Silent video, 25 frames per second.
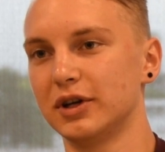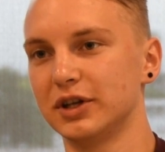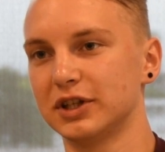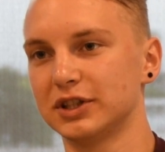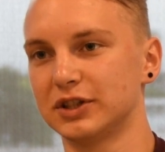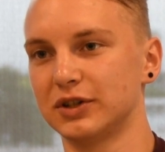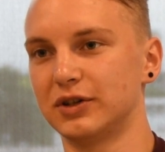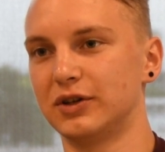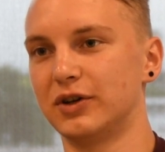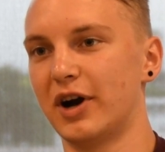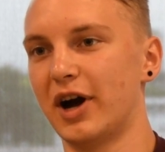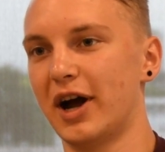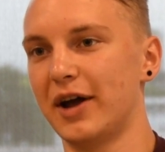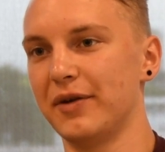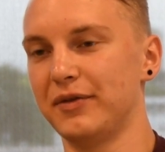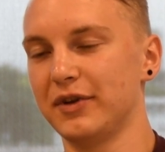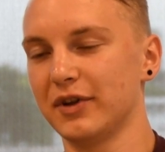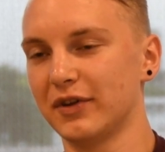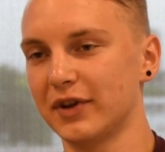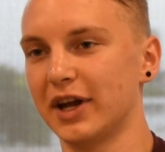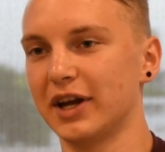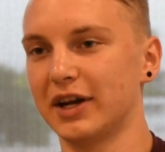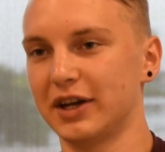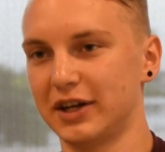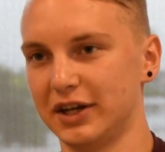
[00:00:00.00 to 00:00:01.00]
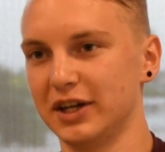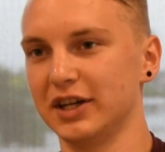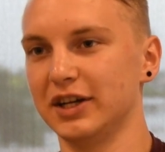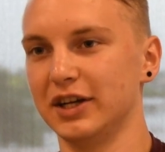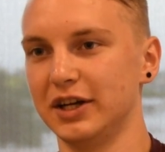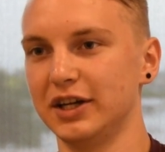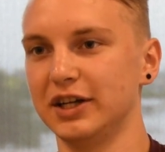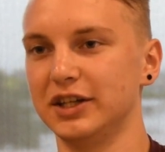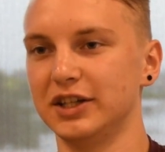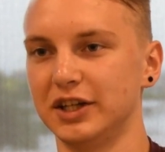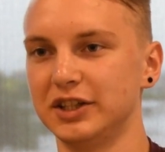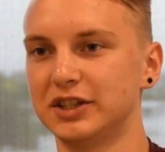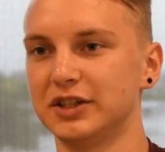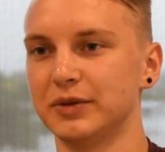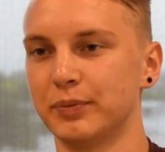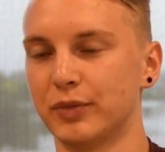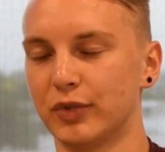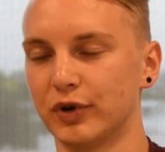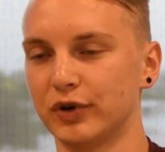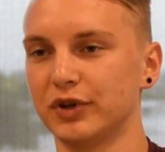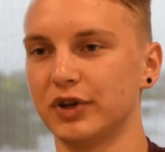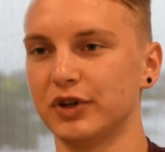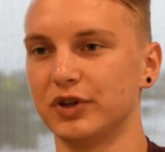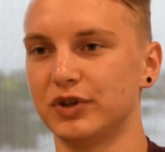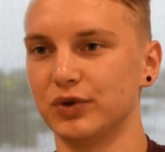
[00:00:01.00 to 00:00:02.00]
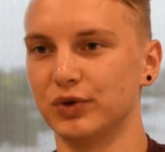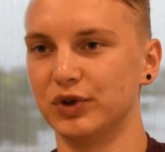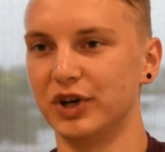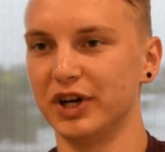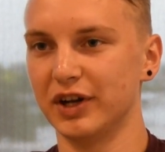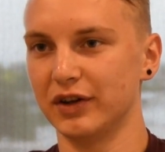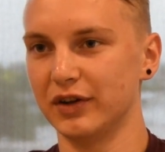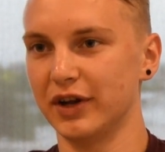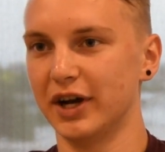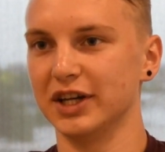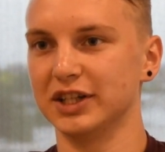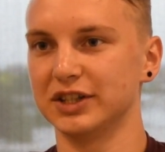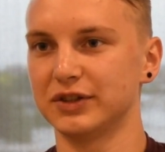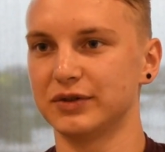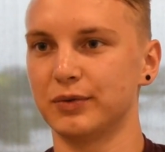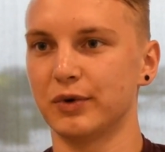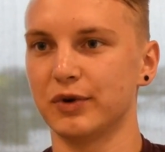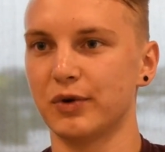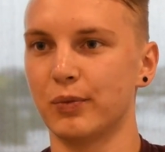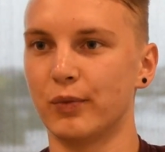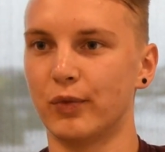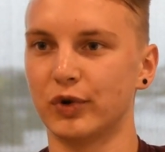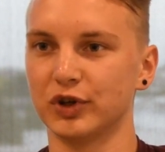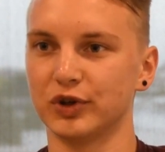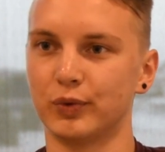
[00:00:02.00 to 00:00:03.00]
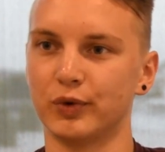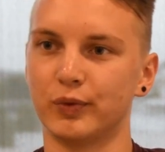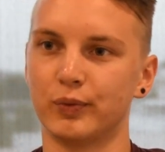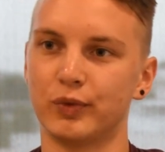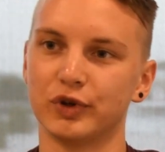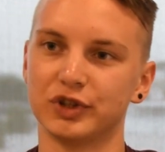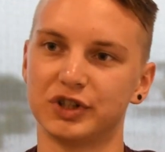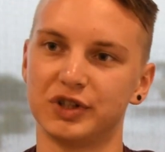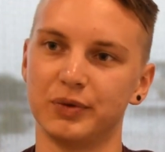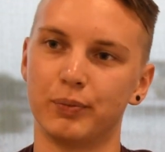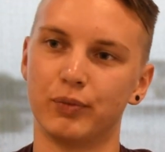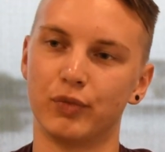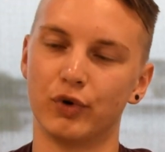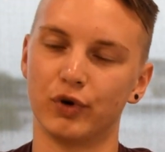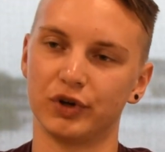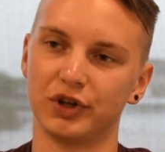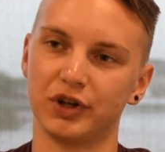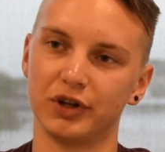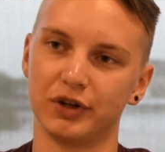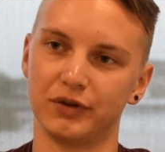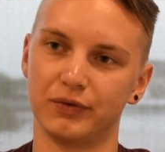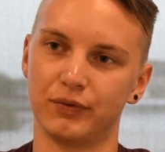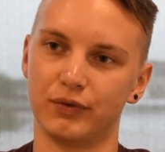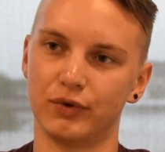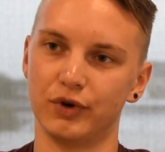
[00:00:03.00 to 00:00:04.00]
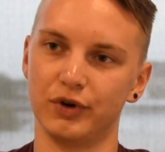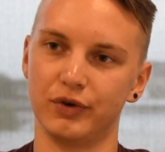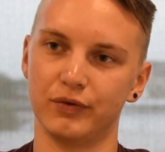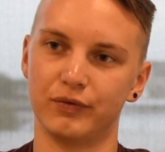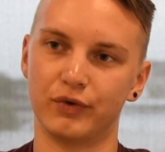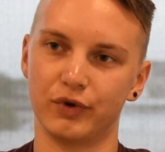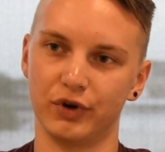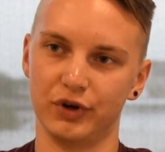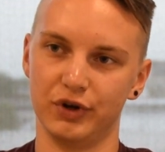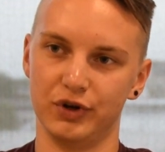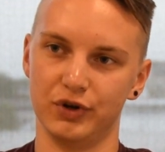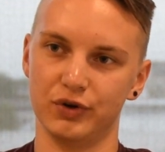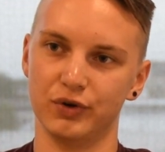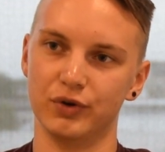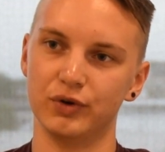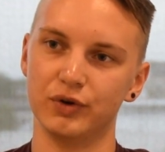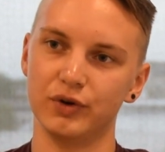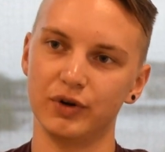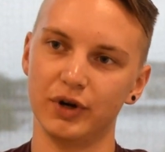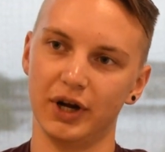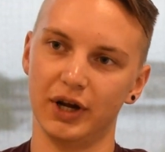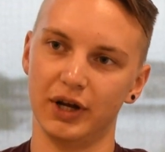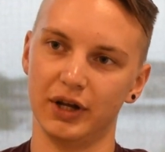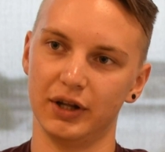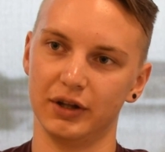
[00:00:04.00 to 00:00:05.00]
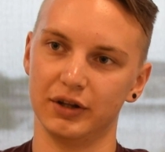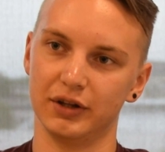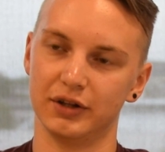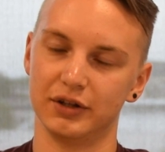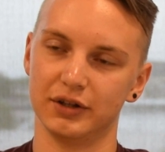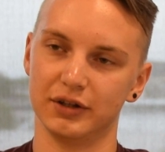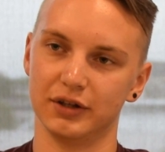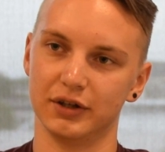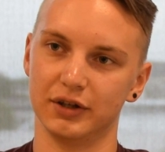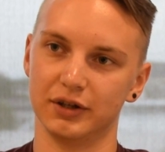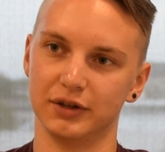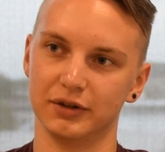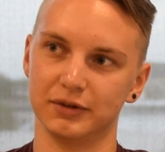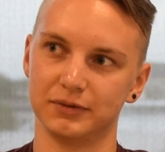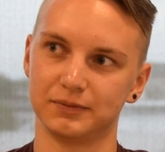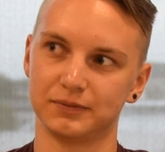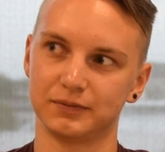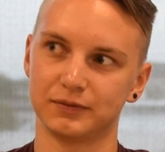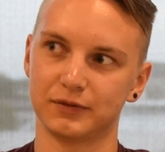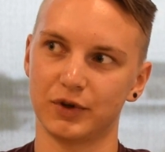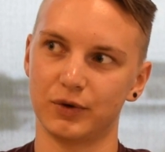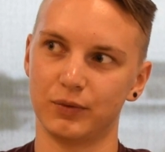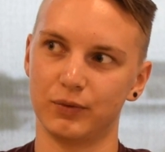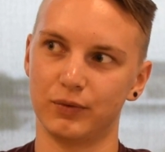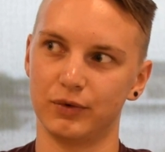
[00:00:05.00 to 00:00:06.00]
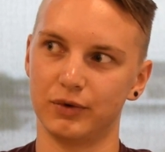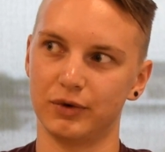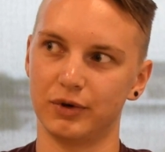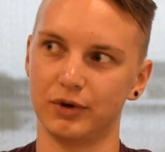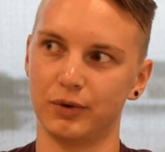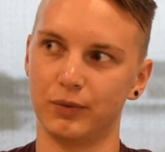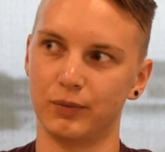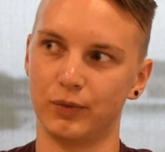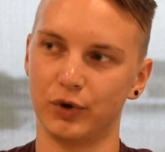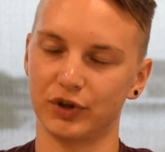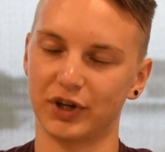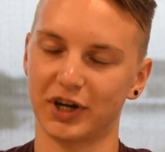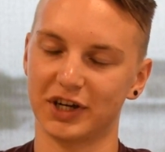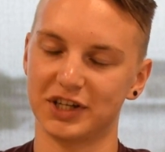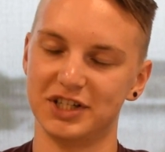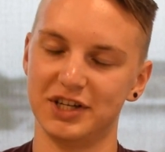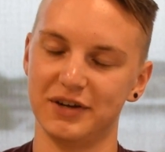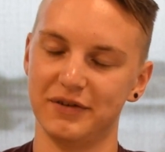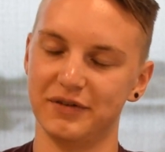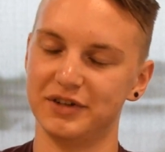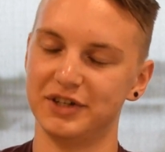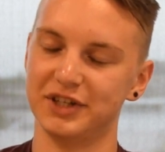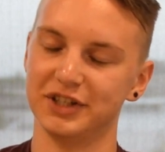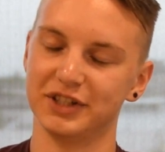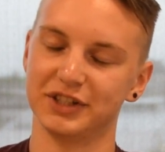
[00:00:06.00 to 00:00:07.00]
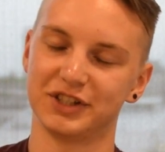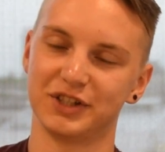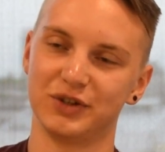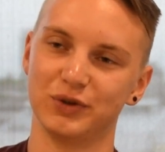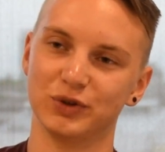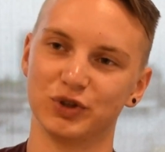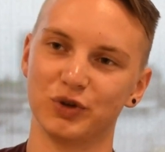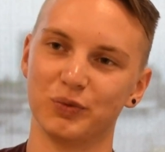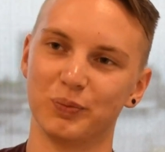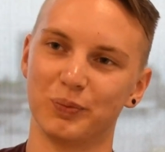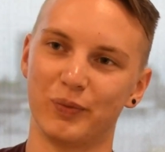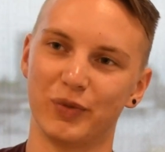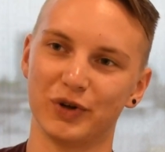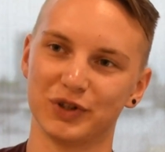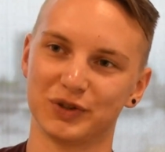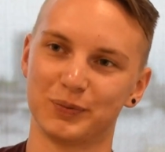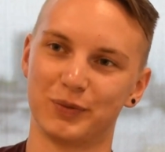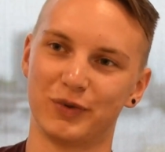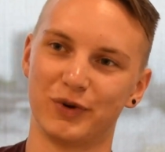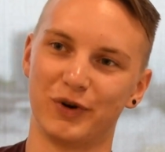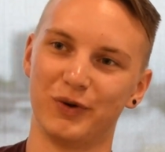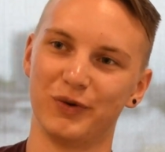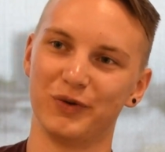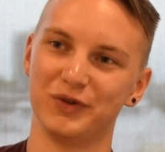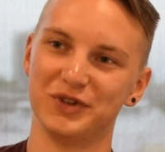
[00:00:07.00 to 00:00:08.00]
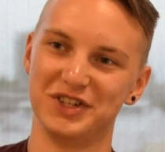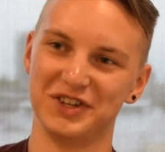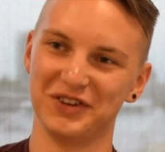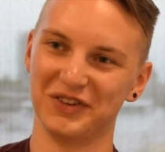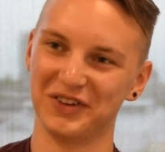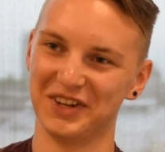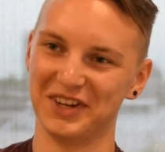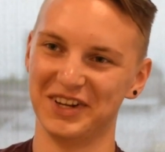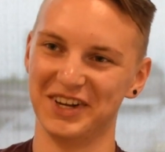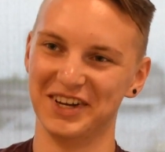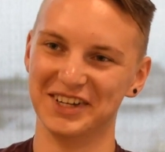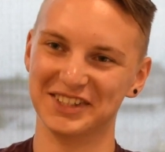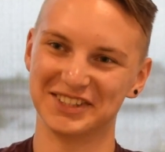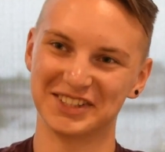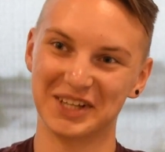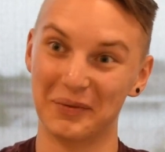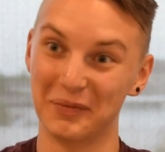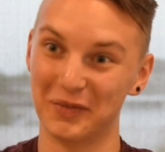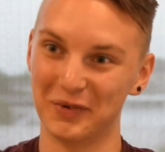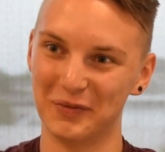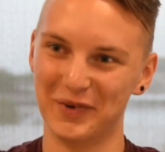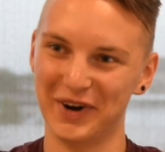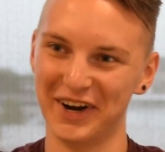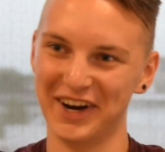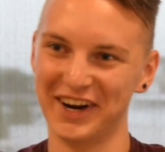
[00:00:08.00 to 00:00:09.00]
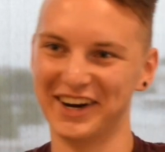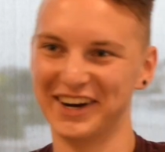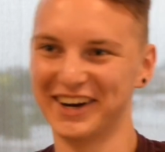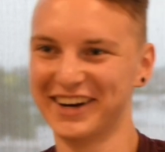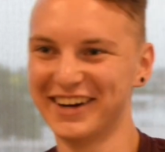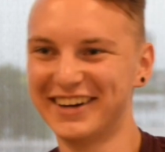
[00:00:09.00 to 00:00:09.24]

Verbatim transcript: So I feel like it, it's important to realize what, what's important for, for you and uh, what activities you should postpone till the summer break.